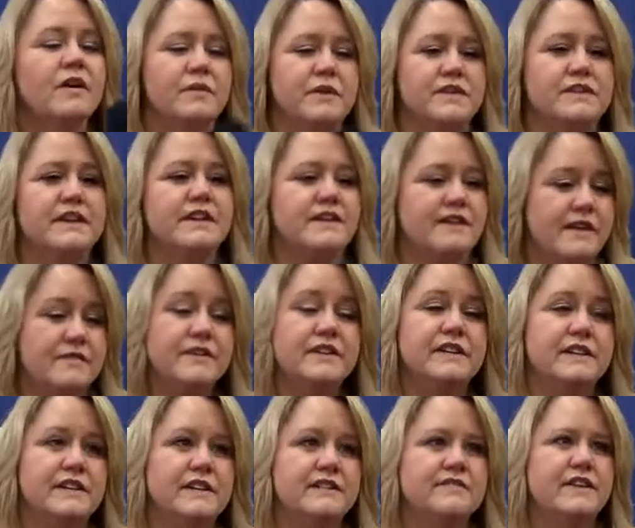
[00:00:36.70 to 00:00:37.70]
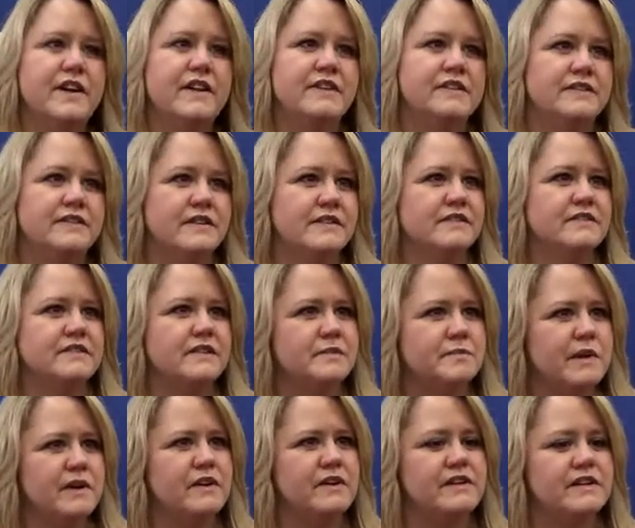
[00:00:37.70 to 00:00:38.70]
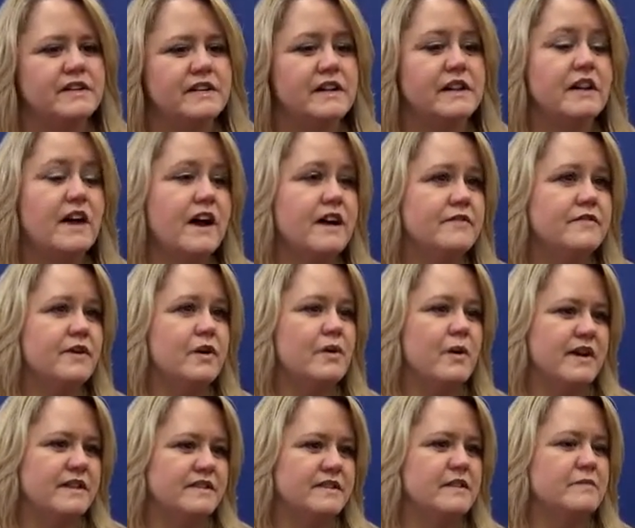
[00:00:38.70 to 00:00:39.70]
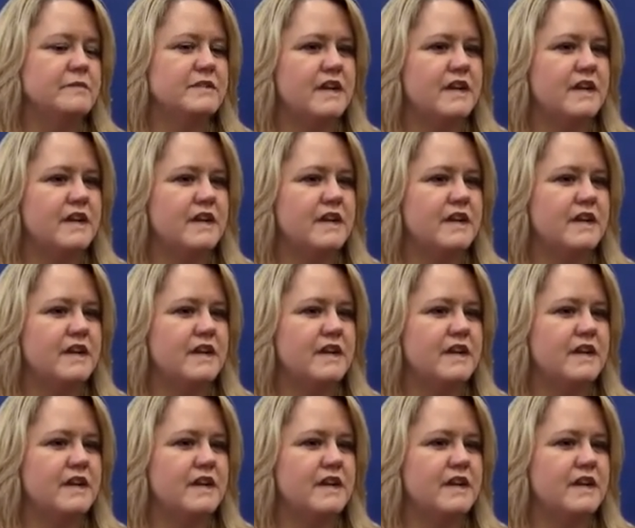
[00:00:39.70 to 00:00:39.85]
We definitely need volunteers. It's been on the decline for quite some